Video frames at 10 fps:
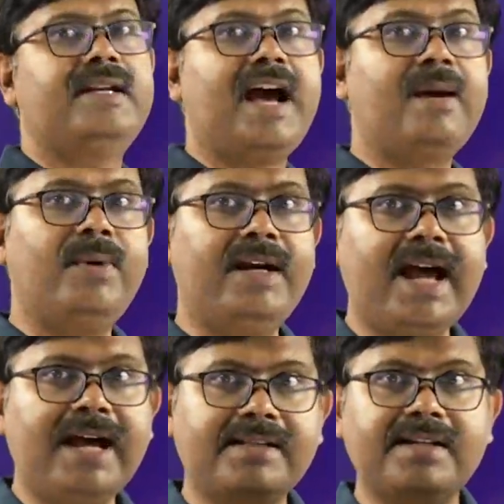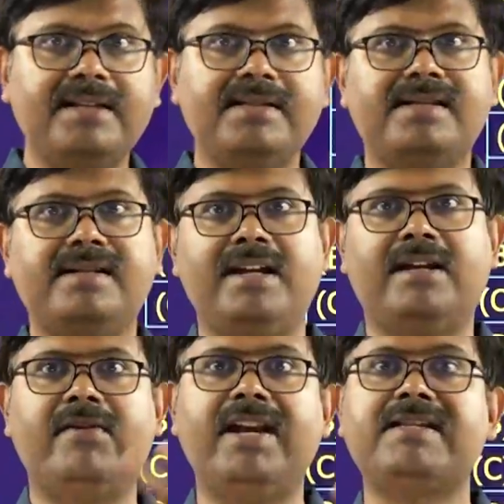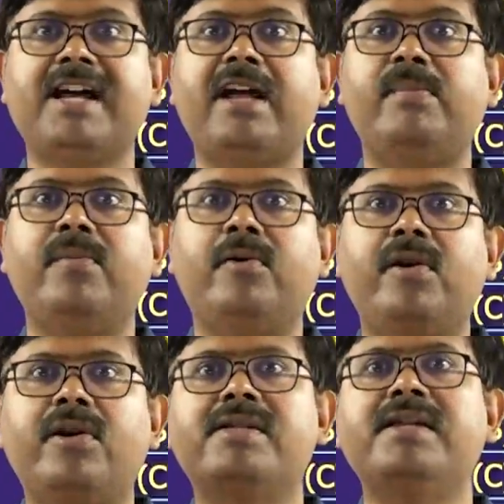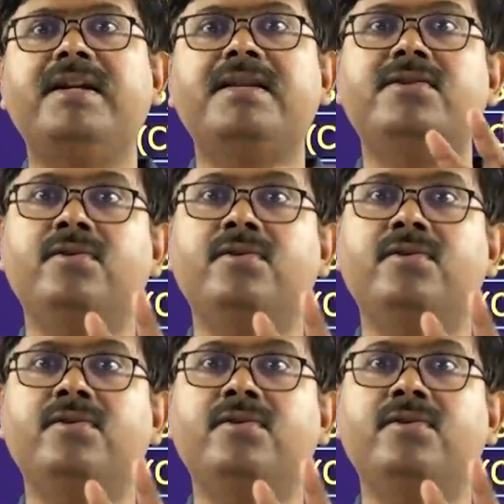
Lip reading: See, carbon dioxide is acidic, whereas carbon monoxide is